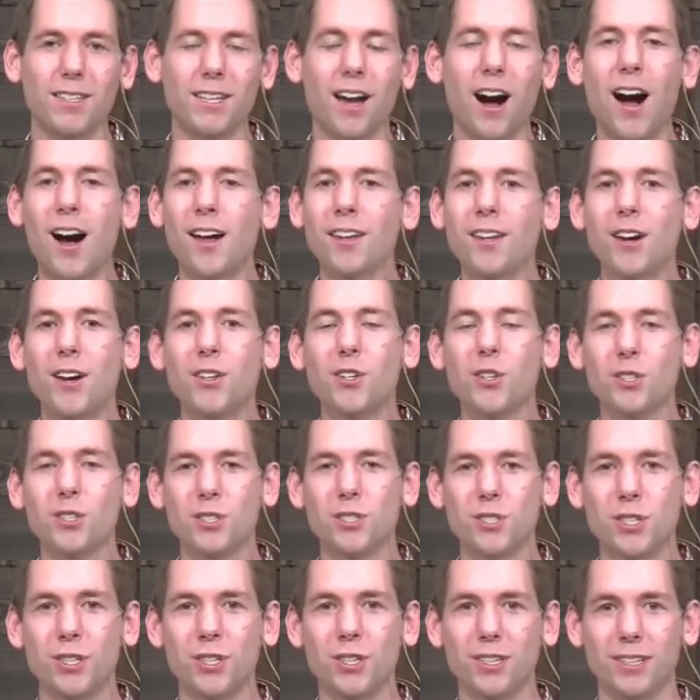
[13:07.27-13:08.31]
God
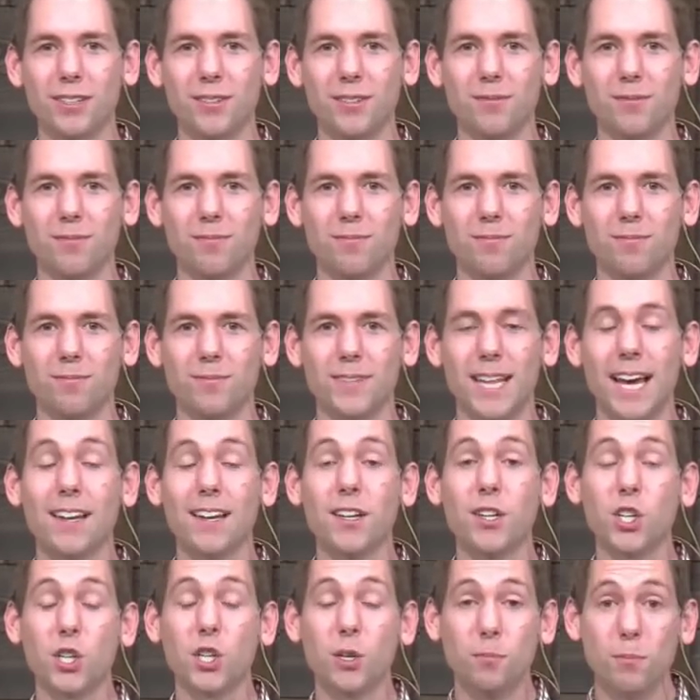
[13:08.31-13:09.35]
understood that
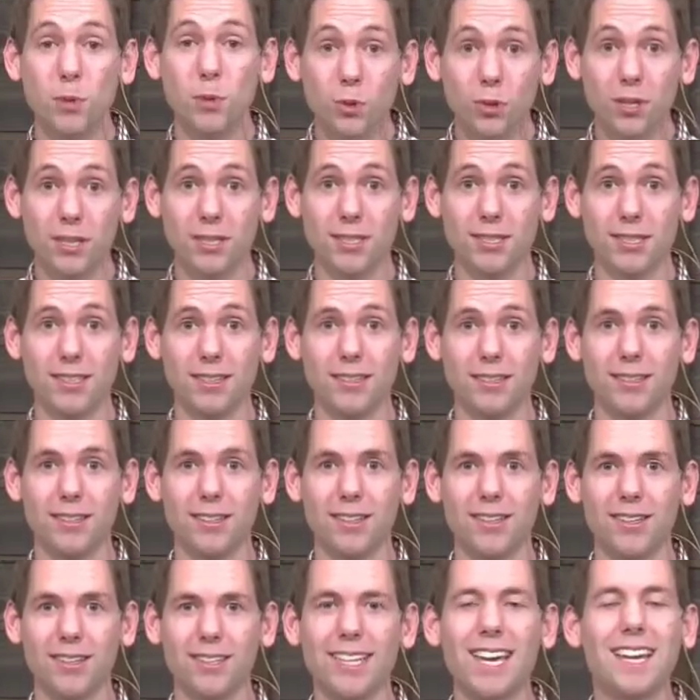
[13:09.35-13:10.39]
a community
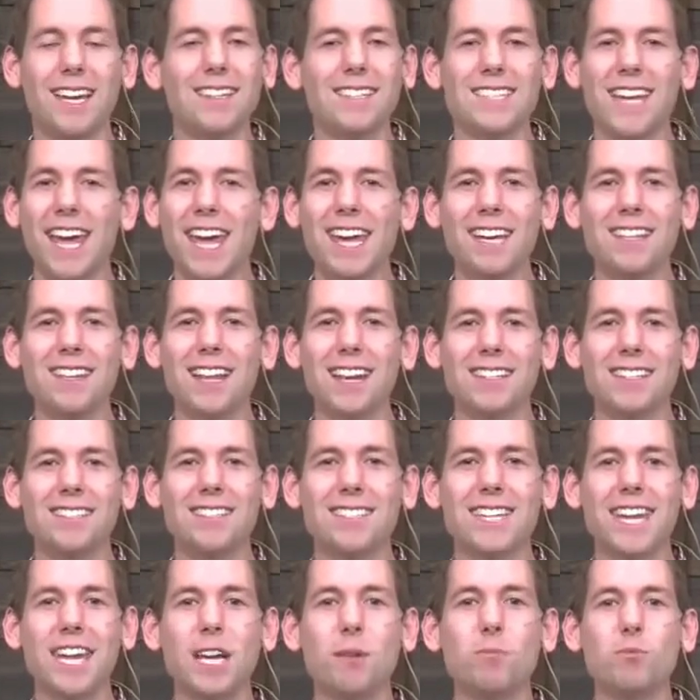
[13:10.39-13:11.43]
can take that
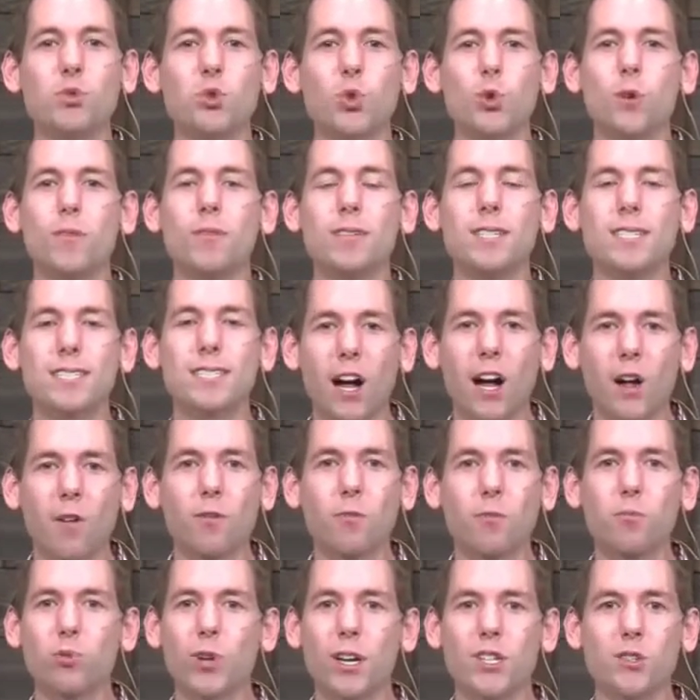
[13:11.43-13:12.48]
same sort of
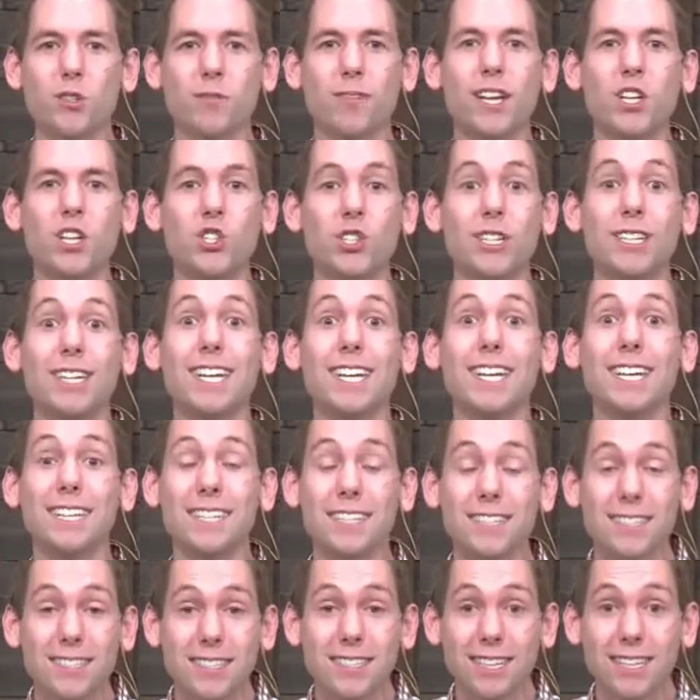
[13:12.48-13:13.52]
self-preservation
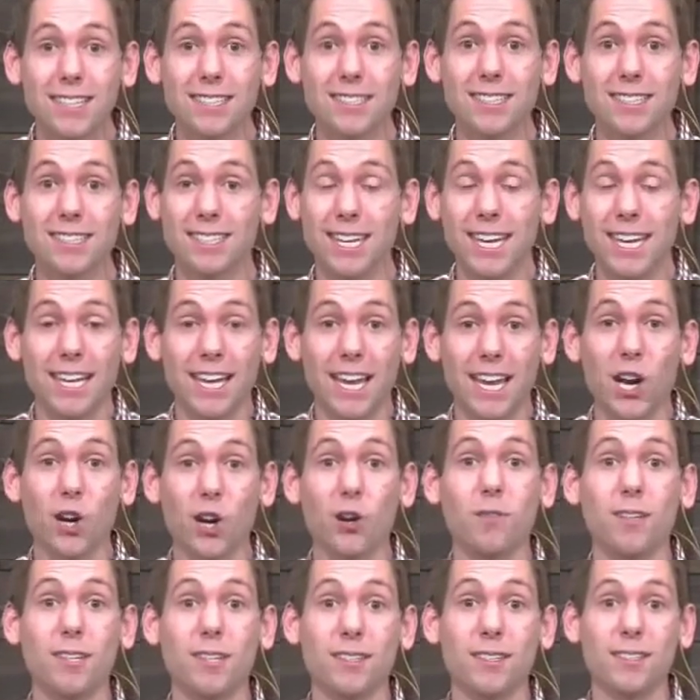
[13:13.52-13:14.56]
instinct to take care
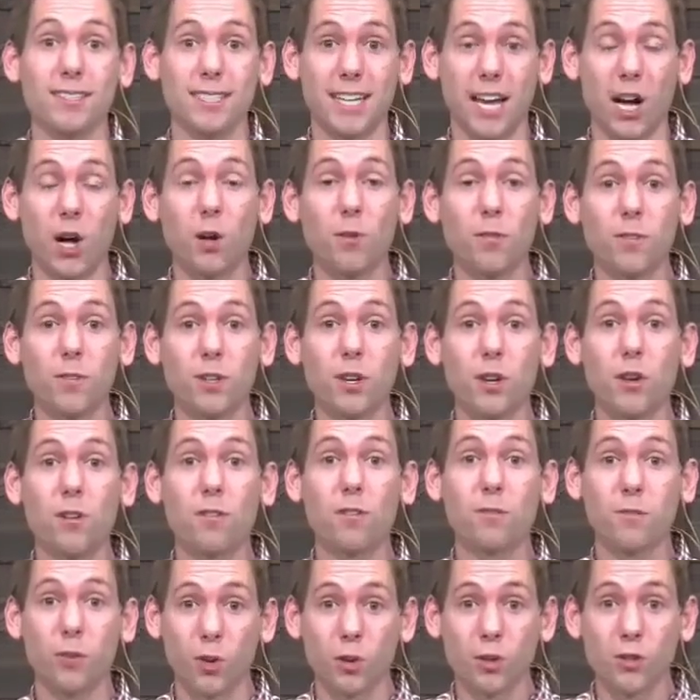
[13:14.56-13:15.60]
of itself
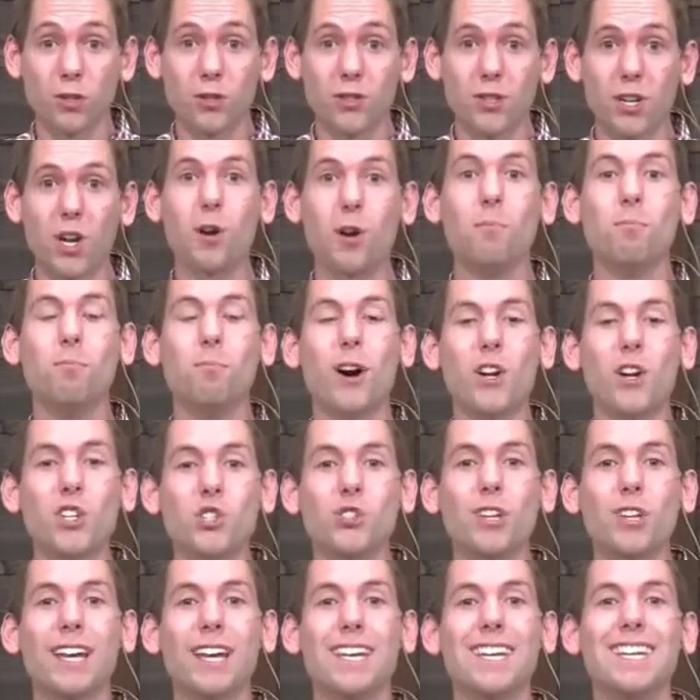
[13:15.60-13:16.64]
first,
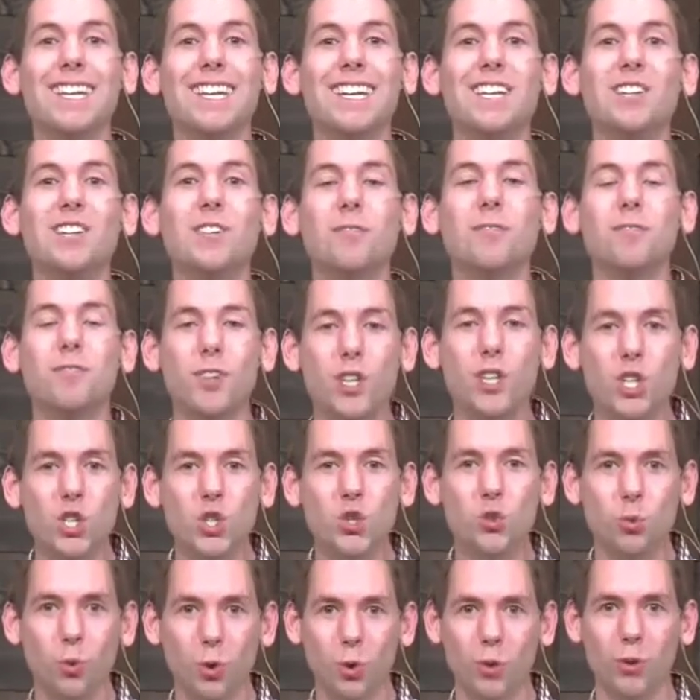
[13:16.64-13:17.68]
much like an
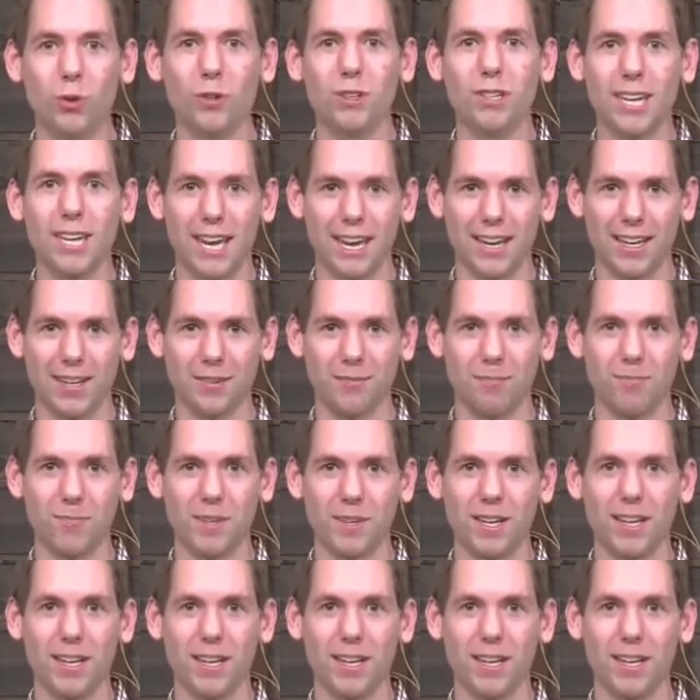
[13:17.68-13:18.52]
individual can.